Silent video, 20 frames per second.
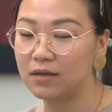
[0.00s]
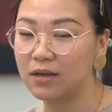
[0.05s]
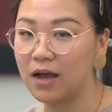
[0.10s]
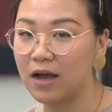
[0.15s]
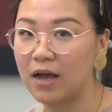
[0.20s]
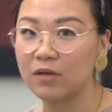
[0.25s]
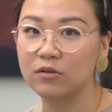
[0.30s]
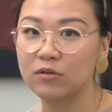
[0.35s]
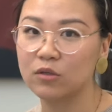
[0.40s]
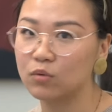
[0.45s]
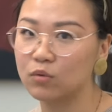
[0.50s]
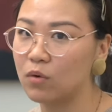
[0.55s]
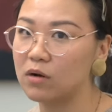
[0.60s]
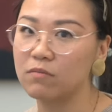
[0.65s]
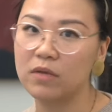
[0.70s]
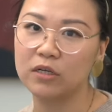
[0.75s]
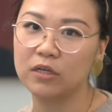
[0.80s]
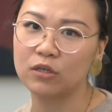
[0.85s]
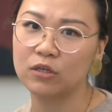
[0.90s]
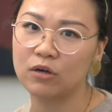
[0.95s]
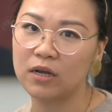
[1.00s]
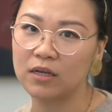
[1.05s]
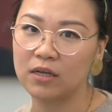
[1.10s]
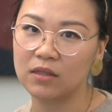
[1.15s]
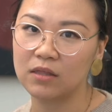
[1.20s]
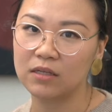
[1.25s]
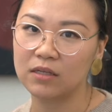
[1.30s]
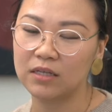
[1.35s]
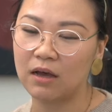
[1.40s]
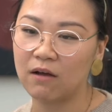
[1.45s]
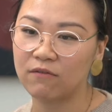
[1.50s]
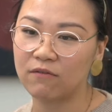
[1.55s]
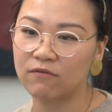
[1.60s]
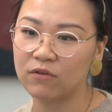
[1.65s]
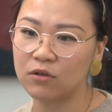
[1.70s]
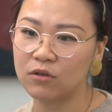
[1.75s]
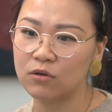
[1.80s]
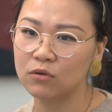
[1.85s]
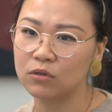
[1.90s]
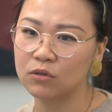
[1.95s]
I just want to make sure I get this out for you.